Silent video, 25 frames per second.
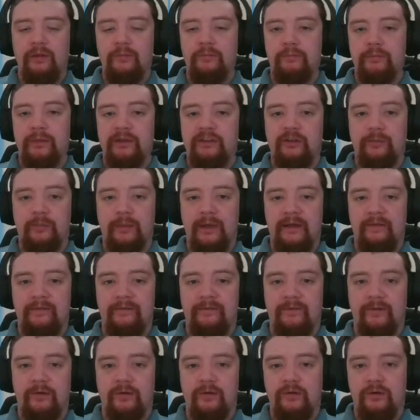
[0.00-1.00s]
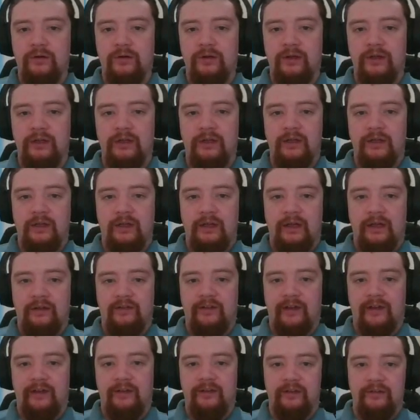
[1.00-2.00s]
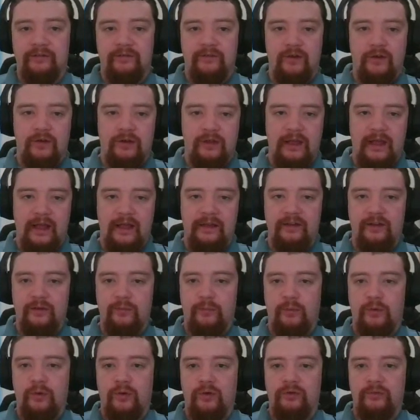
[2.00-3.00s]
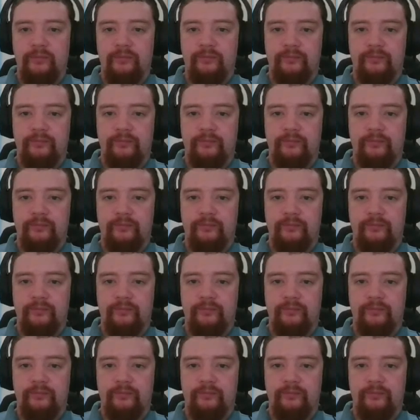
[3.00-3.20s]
Bishop f4 attacking the rook and the pawn.